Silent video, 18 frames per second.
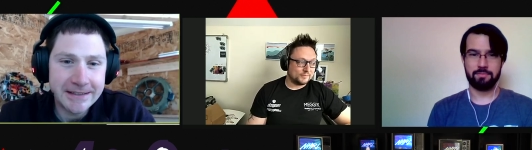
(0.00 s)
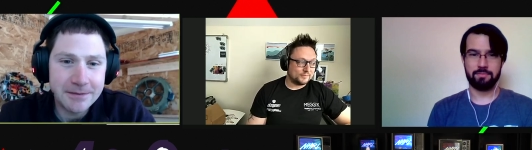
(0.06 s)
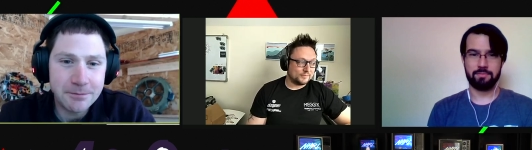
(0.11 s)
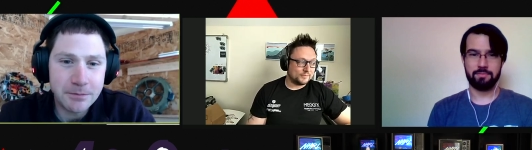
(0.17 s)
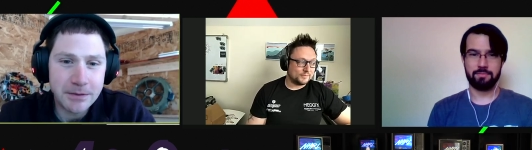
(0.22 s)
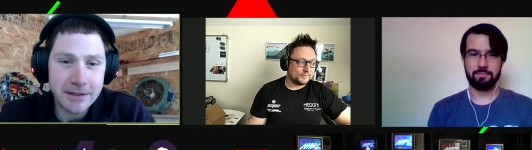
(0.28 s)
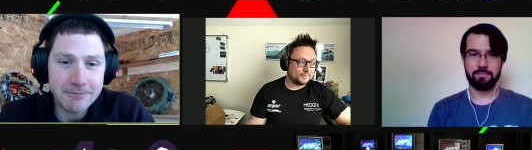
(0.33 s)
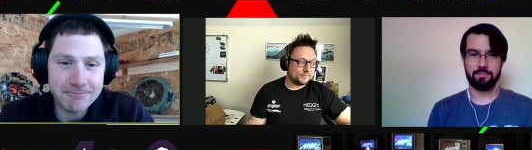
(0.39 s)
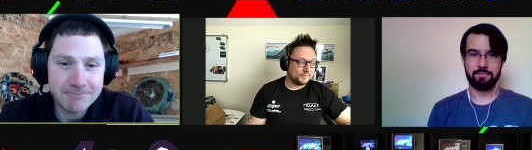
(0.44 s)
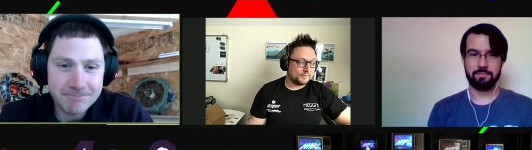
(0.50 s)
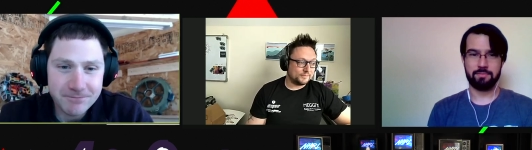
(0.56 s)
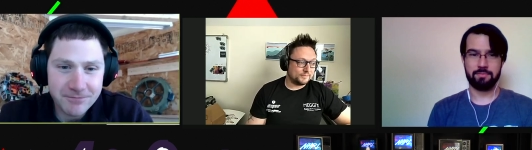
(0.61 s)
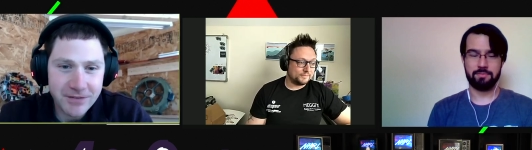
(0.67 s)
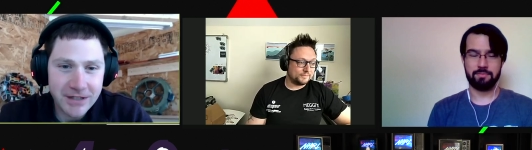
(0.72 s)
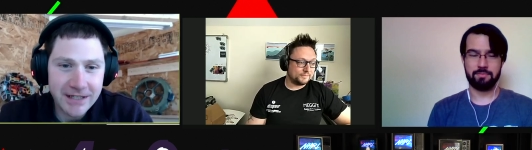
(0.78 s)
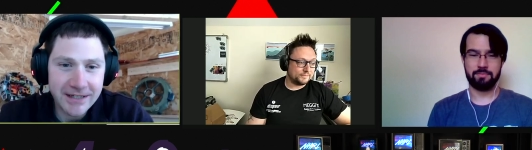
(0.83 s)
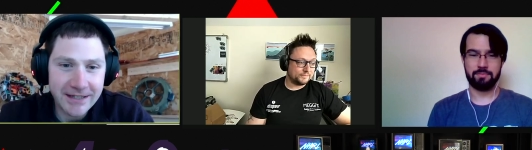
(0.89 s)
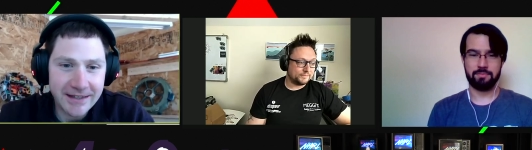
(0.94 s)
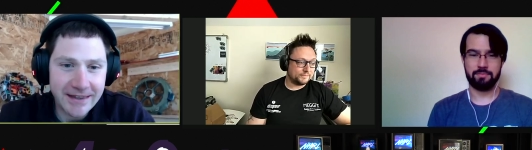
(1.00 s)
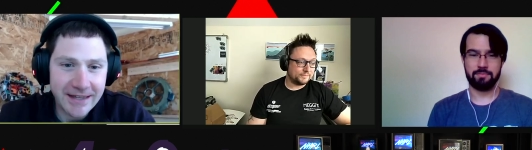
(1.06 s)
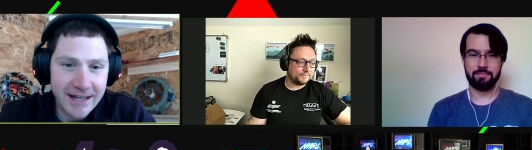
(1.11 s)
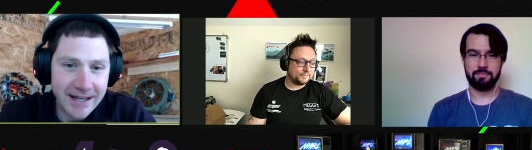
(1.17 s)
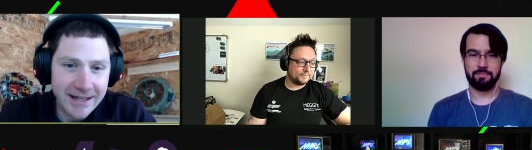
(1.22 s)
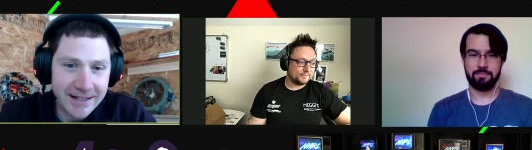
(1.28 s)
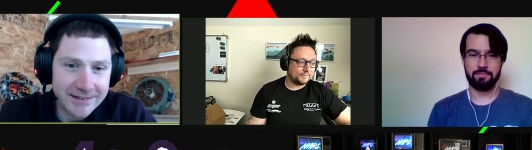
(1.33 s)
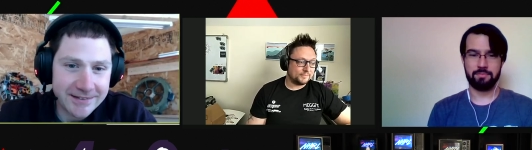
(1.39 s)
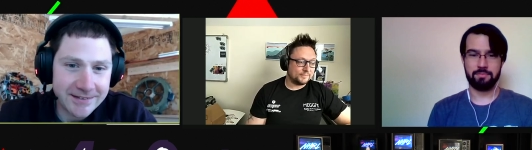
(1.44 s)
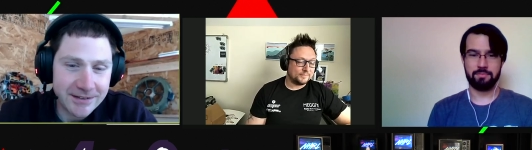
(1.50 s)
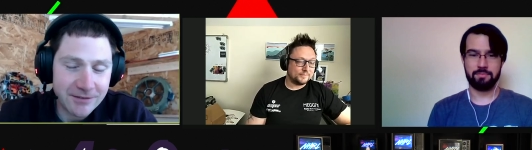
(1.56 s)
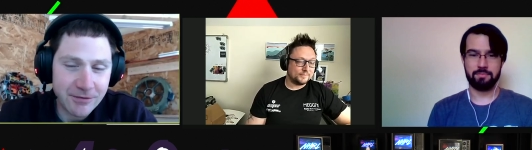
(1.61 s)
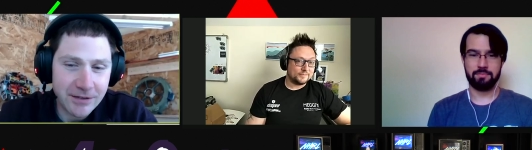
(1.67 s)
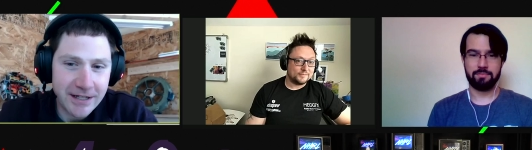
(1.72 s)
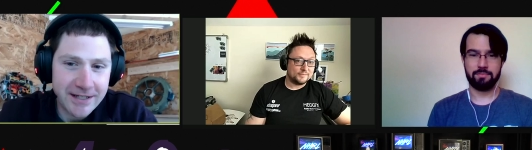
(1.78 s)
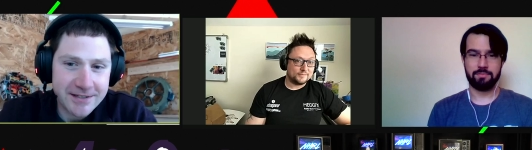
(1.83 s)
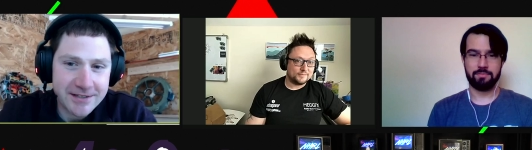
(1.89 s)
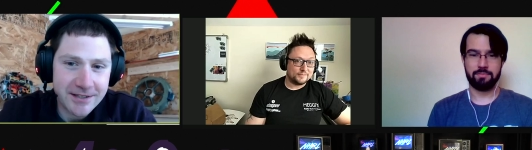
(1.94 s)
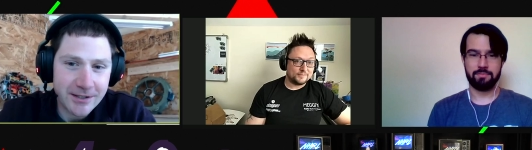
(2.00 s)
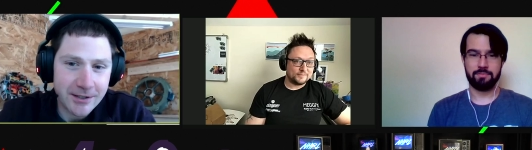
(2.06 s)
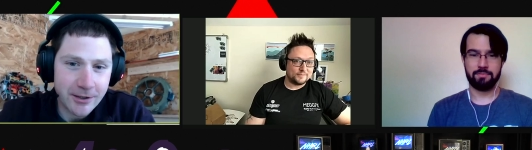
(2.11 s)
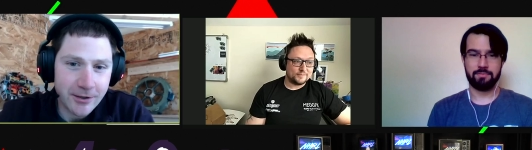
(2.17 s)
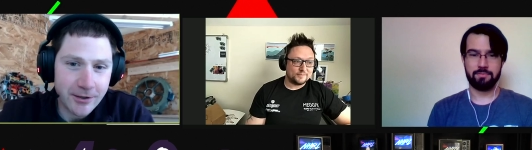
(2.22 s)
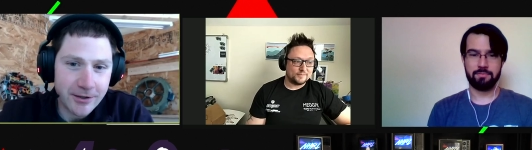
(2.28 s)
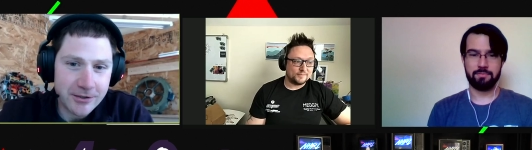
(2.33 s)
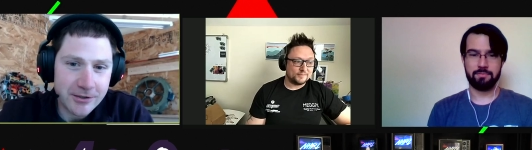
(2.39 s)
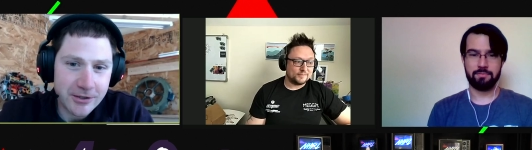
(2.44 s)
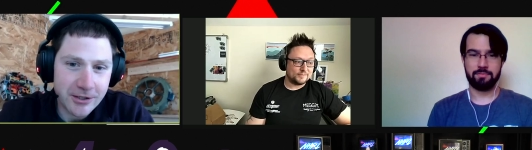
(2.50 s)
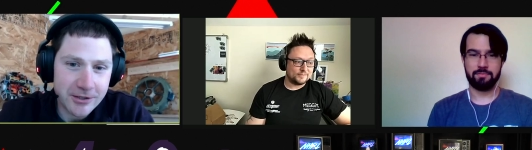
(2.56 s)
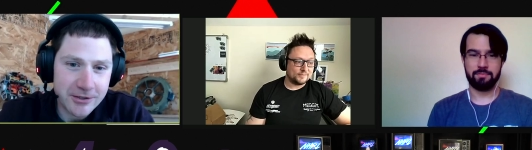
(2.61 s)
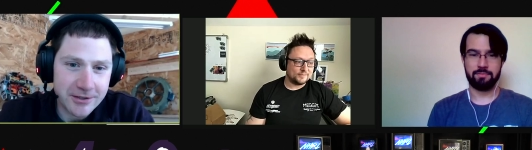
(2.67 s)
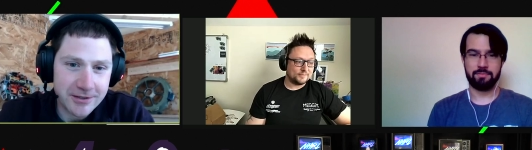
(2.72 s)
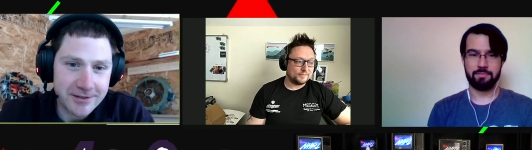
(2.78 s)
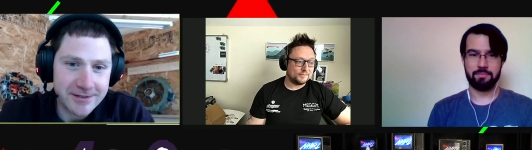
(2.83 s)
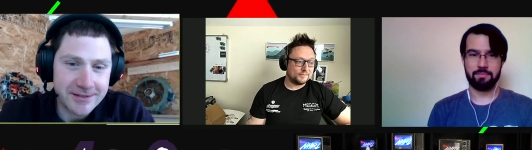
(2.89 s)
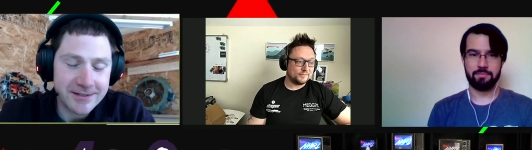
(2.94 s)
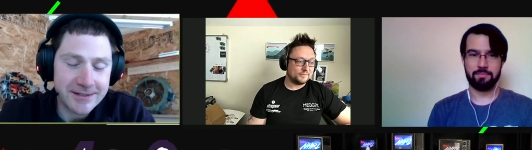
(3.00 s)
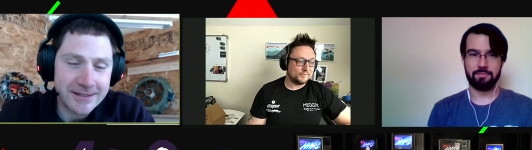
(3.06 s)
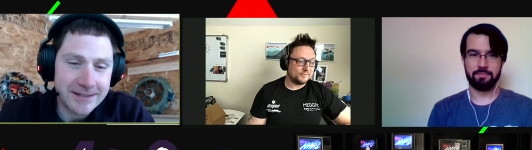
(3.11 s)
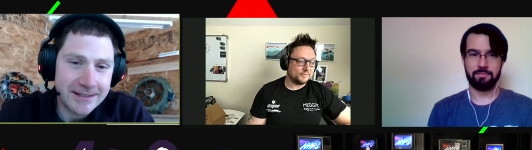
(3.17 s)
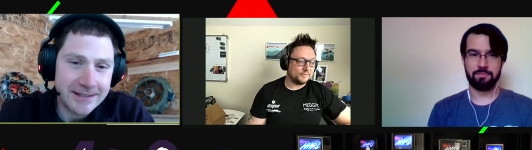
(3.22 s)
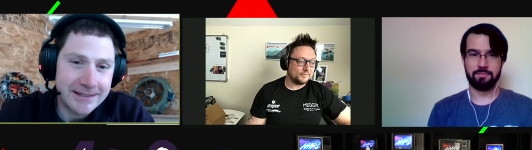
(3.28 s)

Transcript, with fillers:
Speaker 1: But failing that, if it has to go to the judges,